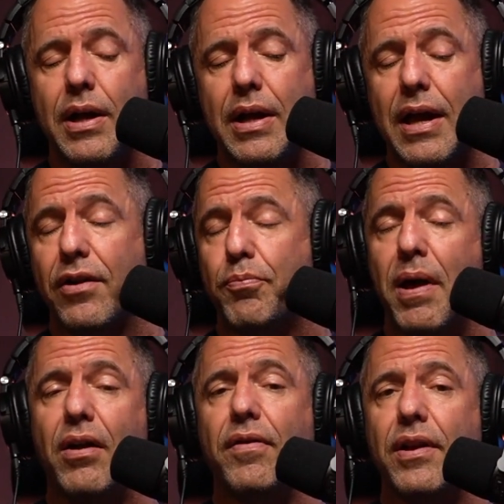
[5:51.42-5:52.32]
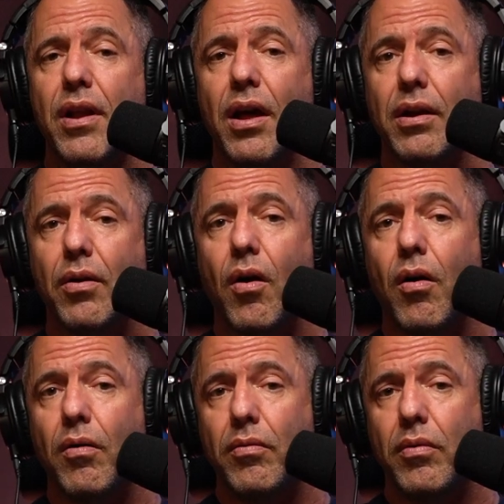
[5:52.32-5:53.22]
And it's better than none at
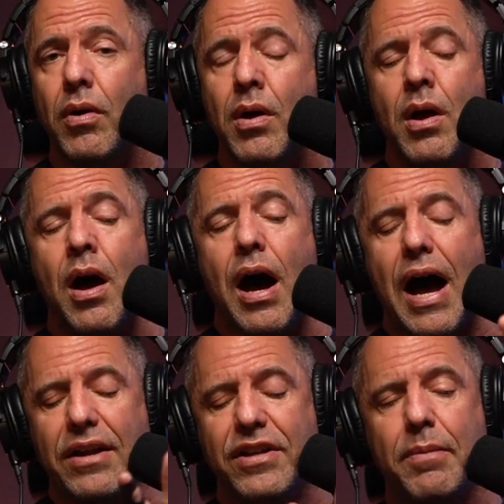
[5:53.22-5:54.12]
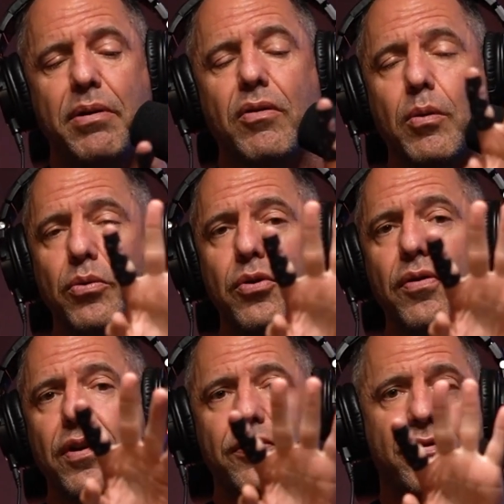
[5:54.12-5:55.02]
all. I typically will do
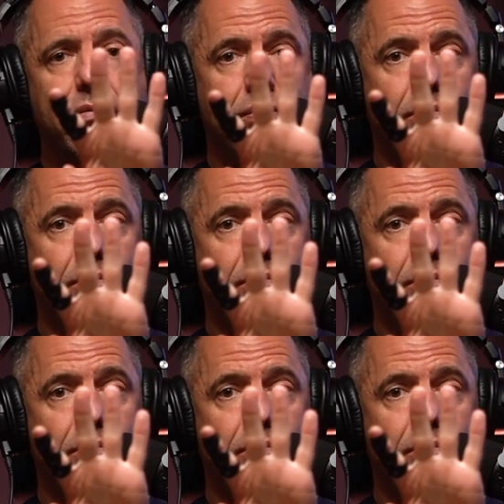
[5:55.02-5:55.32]
this